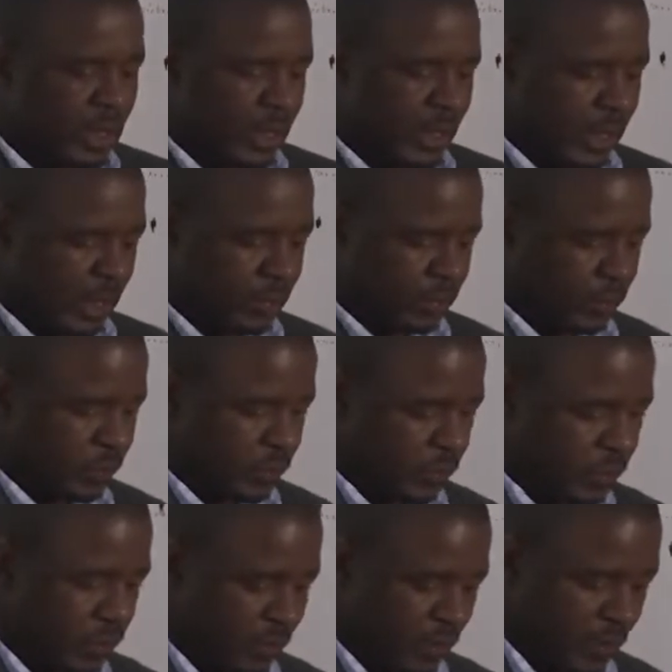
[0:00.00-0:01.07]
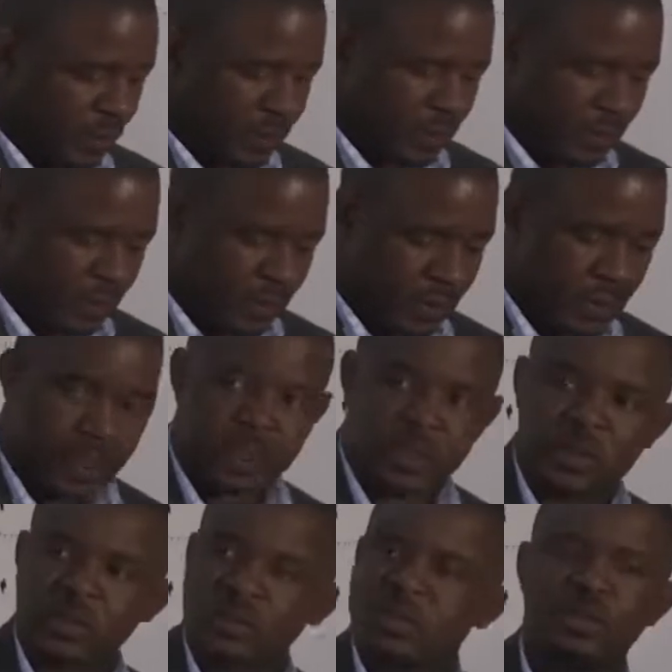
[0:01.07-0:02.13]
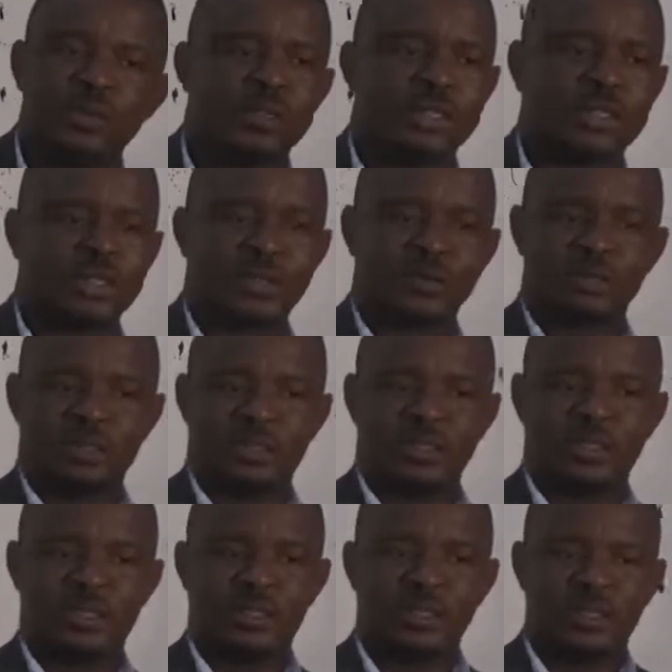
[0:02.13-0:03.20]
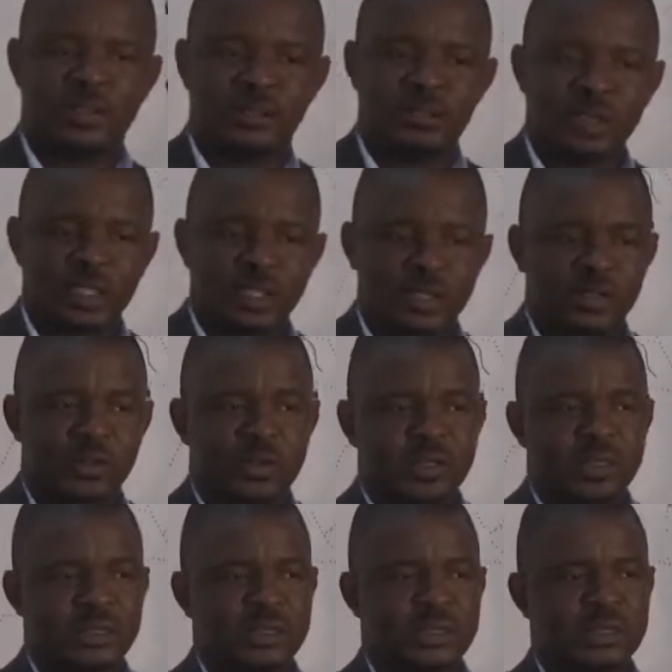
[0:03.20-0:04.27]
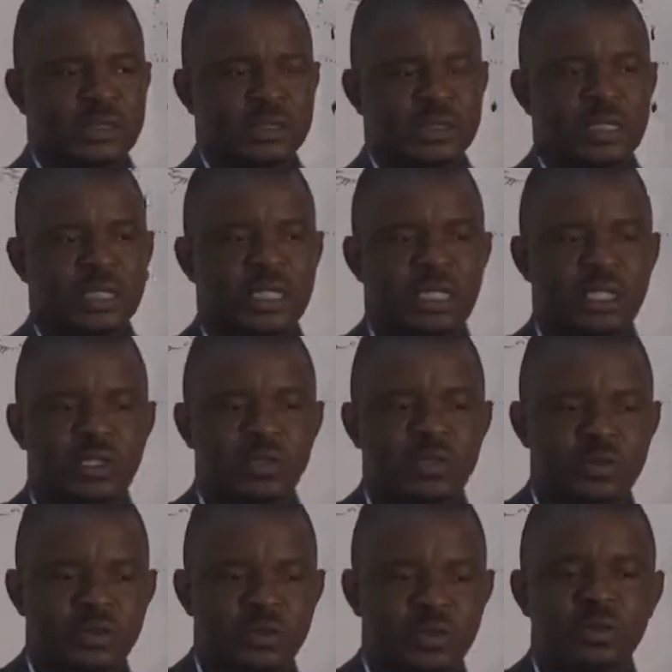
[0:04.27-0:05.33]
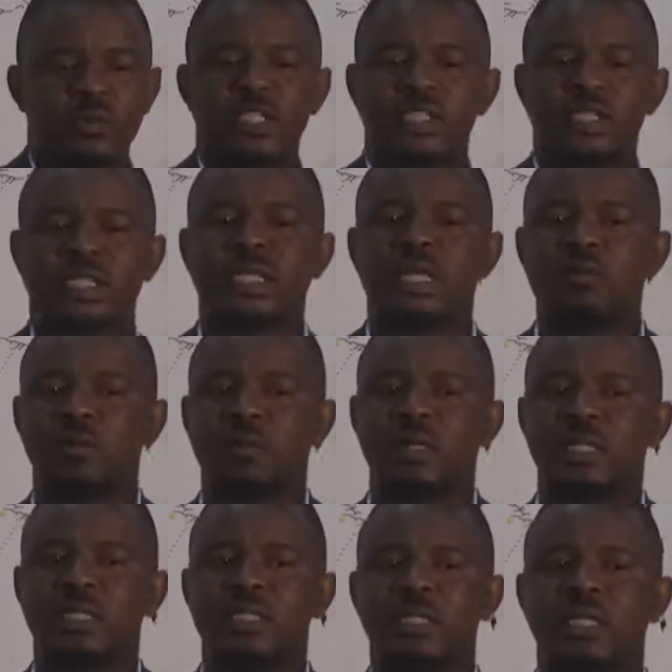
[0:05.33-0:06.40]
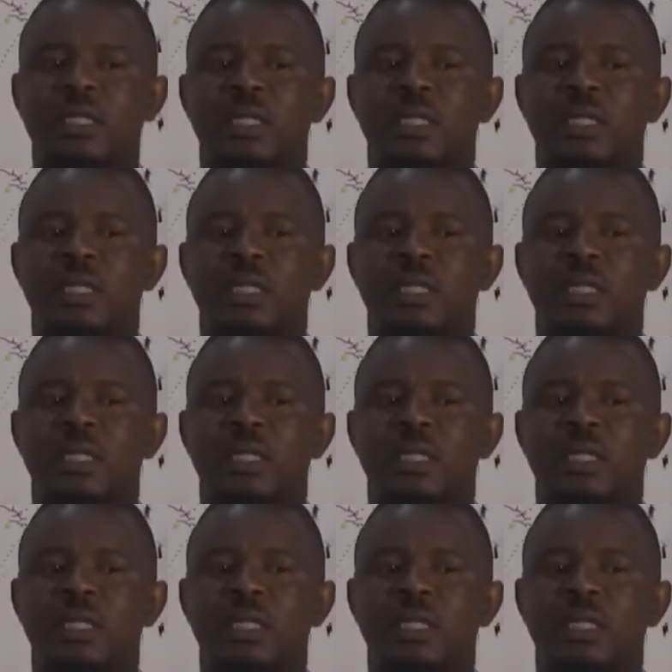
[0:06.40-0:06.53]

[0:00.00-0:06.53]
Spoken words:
There is new literature obviously emerging on not so much Renamo, but